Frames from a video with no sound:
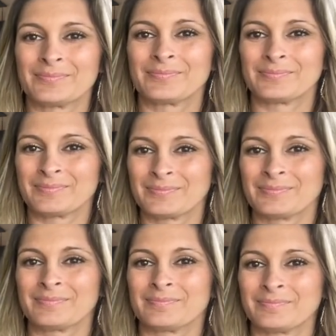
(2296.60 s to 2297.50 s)

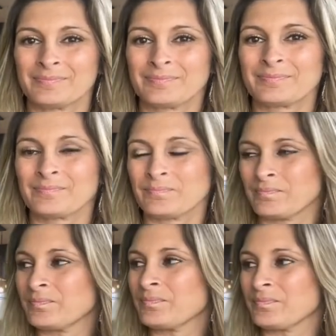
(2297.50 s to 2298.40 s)

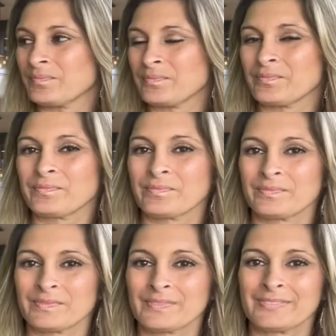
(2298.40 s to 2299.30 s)

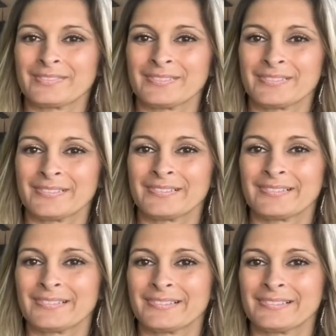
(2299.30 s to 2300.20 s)

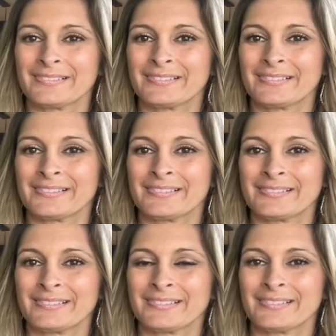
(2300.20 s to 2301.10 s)

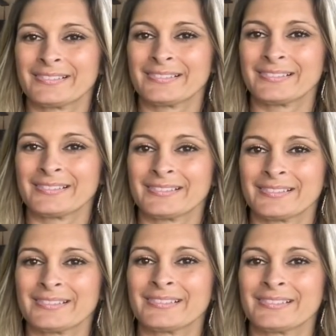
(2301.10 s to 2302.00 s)

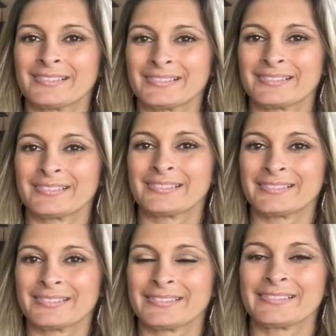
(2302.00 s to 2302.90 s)

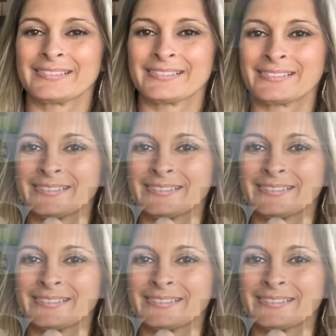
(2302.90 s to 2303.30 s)
(silent)